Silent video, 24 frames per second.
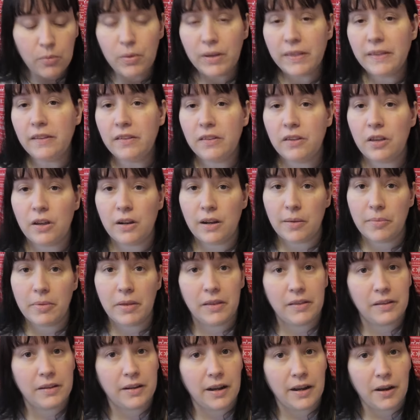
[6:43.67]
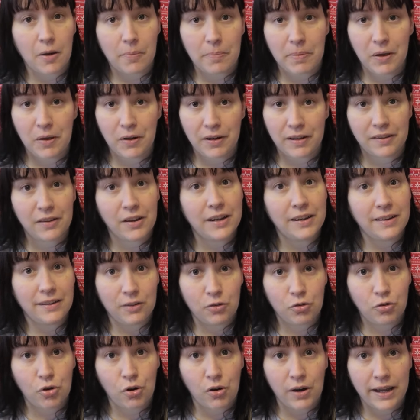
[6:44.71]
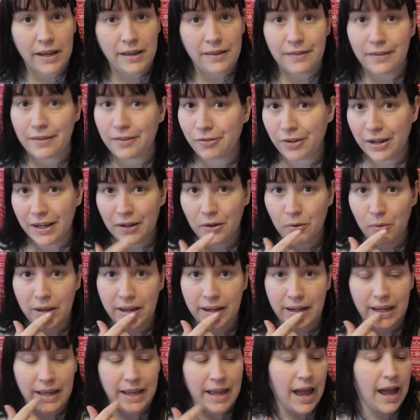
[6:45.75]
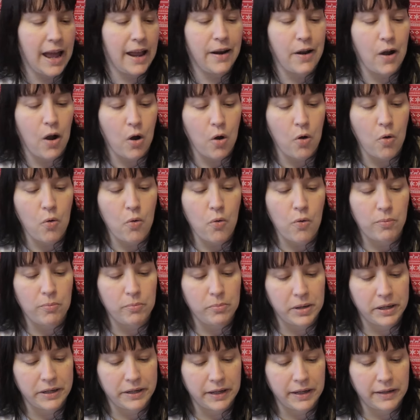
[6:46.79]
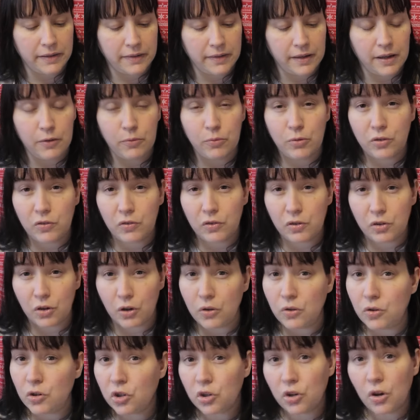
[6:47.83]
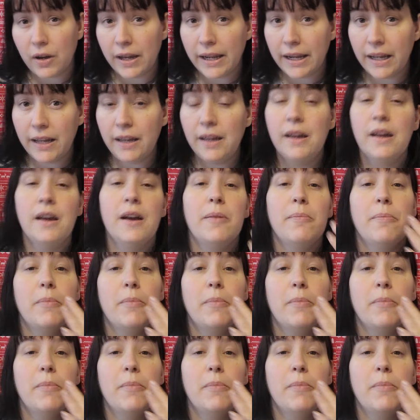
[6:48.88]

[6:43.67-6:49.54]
when this turned up the other day, I'll be honest, I did try it just really quickly. And oh my days, it was so shiny.